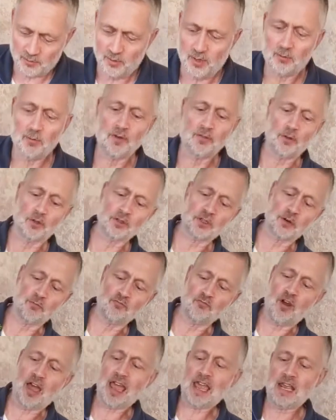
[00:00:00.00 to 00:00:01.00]
We've got some
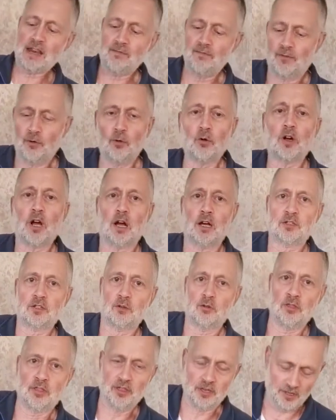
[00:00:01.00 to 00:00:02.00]
rain forecast on
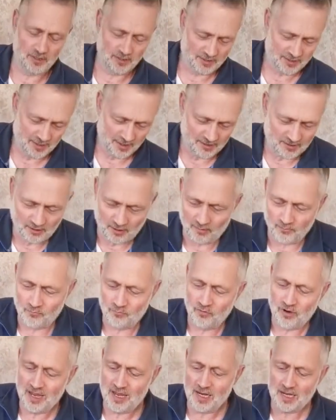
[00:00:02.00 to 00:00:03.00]
Thursday, so I'm
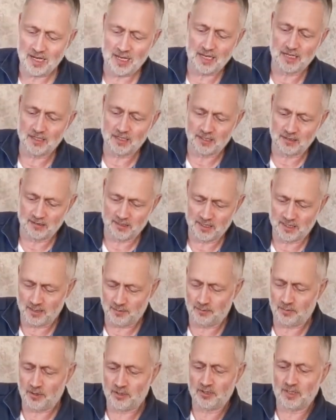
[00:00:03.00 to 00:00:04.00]
really excited
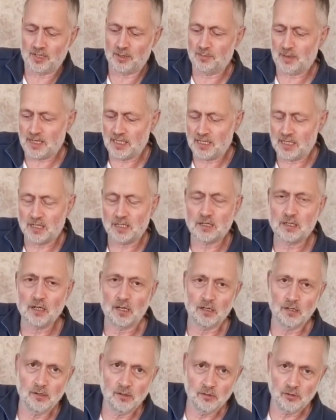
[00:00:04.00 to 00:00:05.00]
because it's been
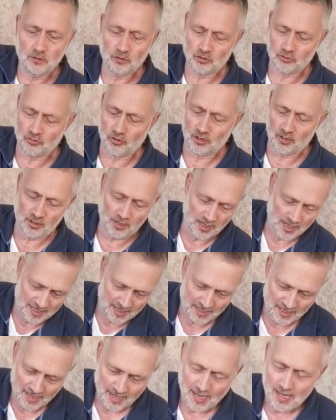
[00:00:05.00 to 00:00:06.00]
so dry
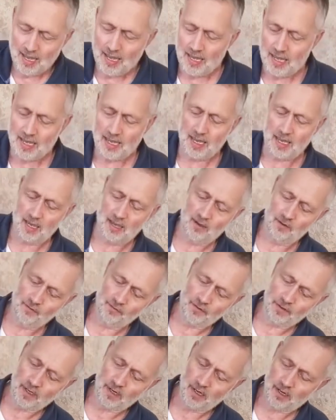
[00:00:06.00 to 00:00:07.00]
here for the
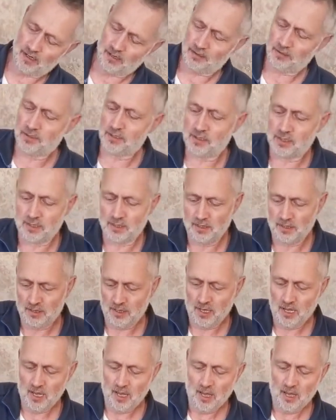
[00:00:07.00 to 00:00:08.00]
last,
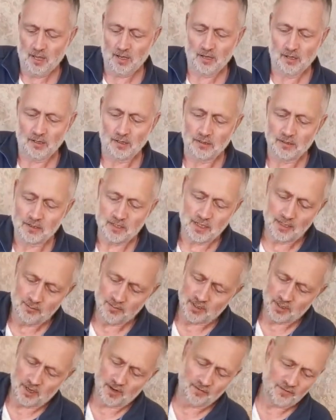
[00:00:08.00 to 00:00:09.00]
seems
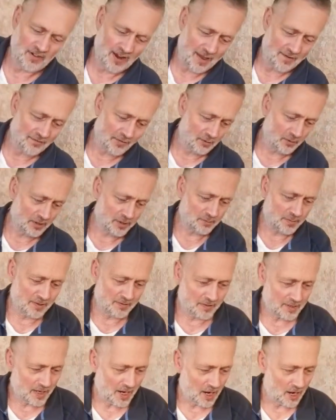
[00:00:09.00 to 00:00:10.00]
like forever. It's been
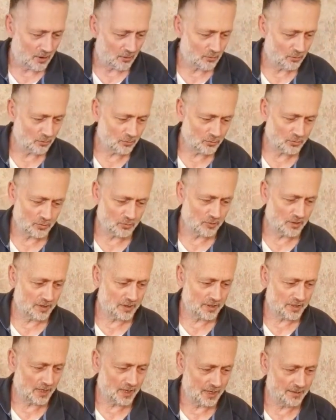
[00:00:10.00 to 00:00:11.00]
cold with
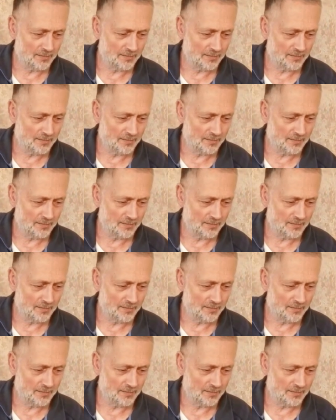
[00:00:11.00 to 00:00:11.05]
a